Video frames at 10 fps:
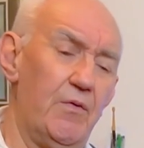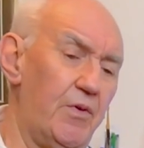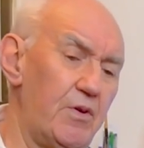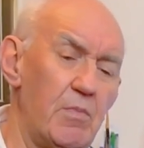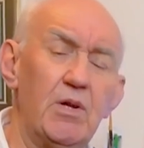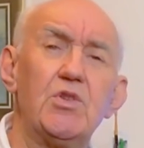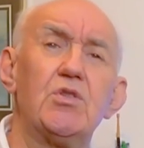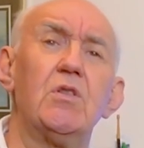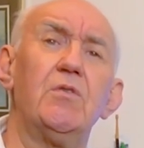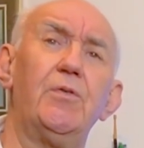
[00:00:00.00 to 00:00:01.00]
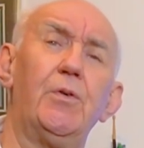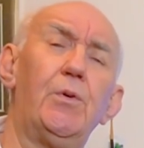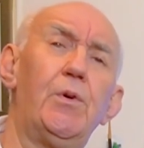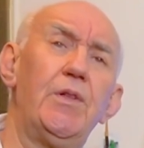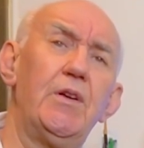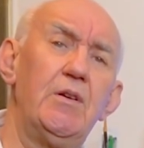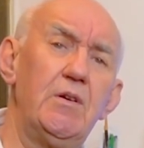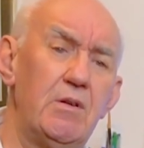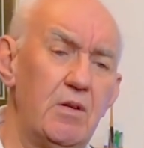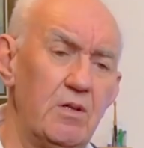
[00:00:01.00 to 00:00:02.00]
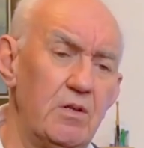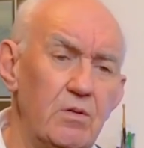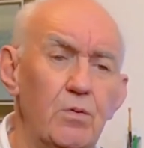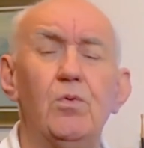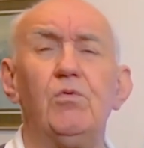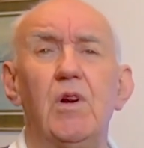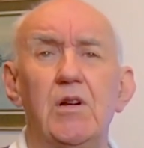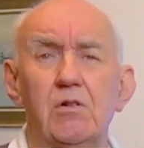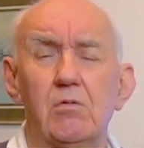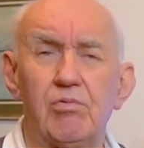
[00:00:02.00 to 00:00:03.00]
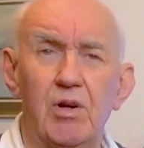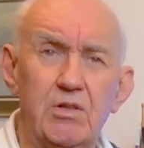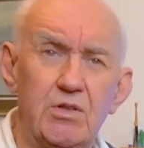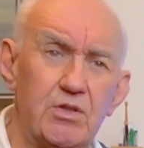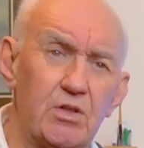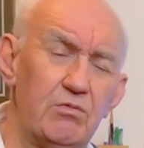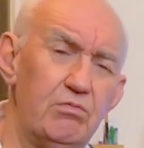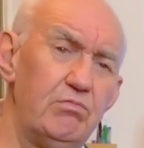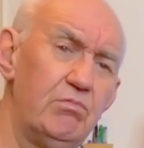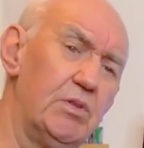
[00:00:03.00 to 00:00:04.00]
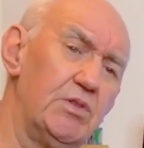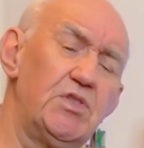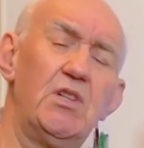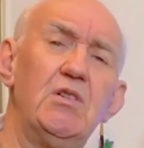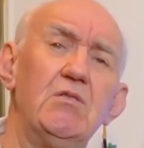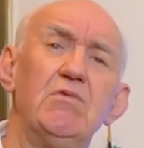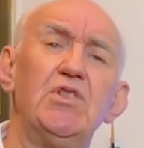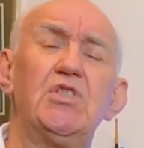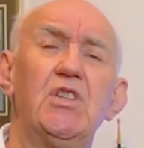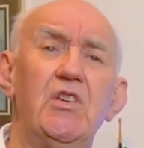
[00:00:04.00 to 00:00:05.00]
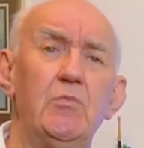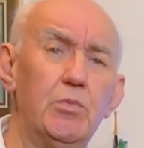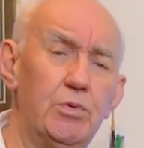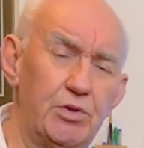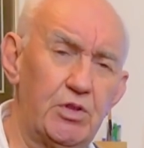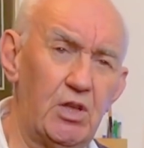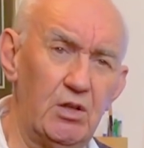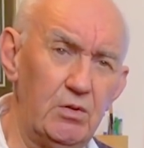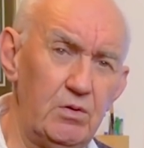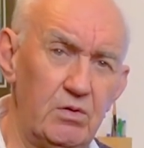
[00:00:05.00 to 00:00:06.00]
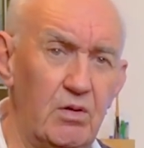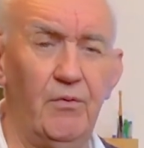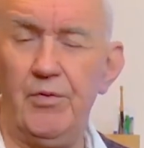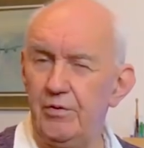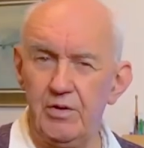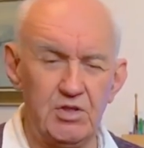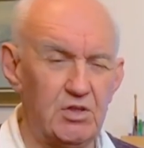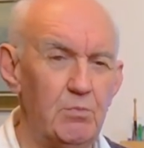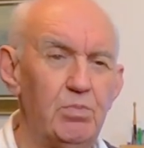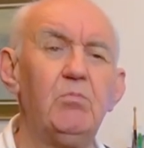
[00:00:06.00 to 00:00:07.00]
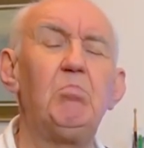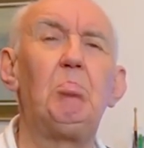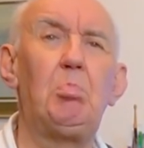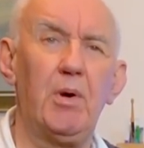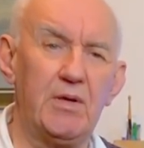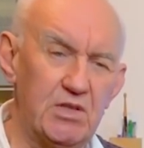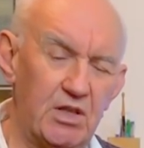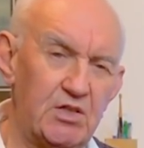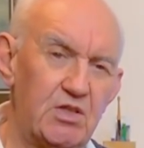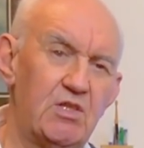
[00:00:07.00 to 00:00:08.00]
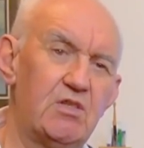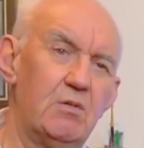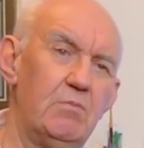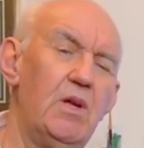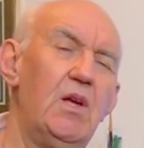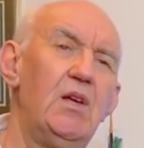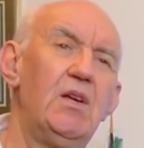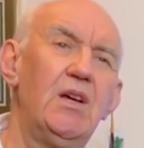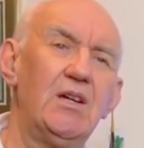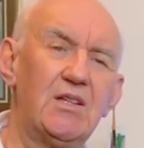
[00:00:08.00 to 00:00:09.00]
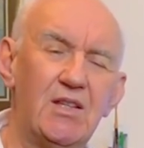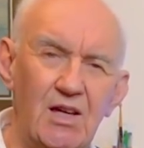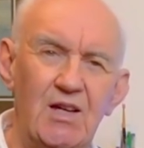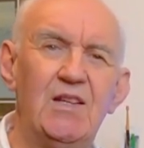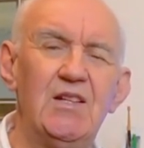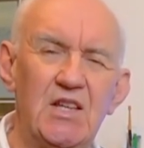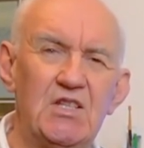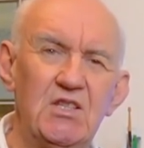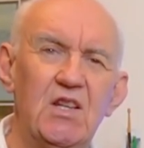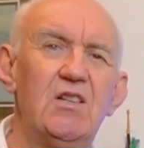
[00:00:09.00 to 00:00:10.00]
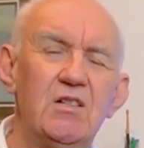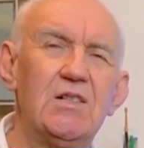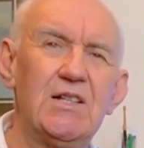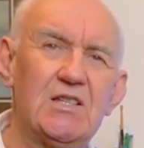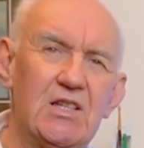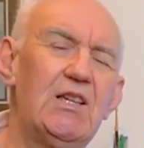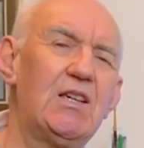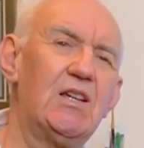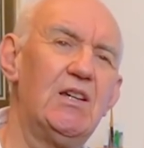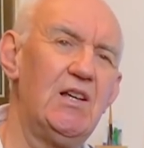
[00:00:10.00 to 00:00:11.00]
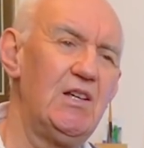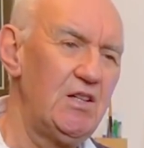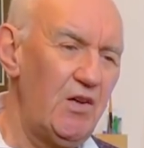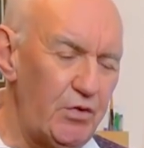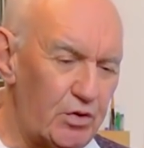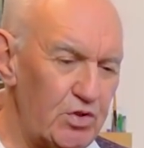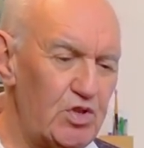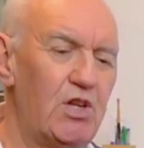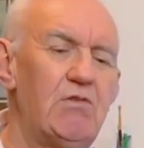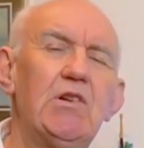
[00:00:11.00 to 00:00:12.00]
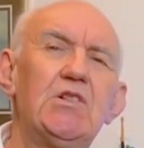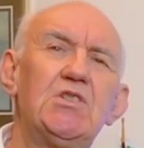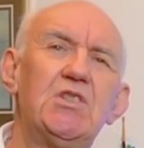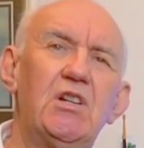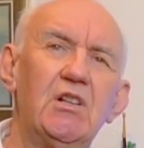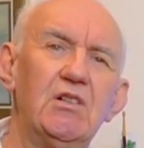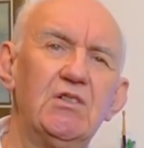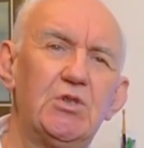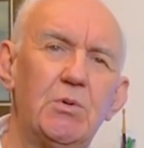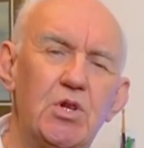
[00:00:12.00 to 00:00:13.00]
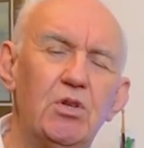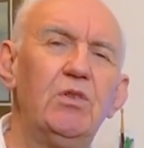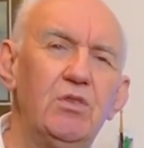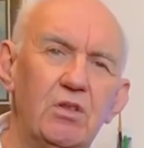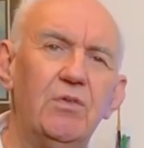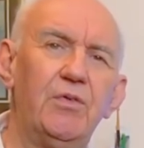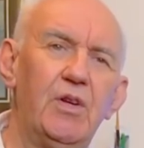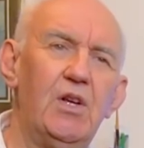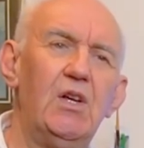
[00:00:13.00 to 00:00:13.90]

very much to the fore then. All radio operators could send and receive Morse code. Very simple, basic system. Again, it doesn't need high tech. If you can generate a signal and switch it on and off,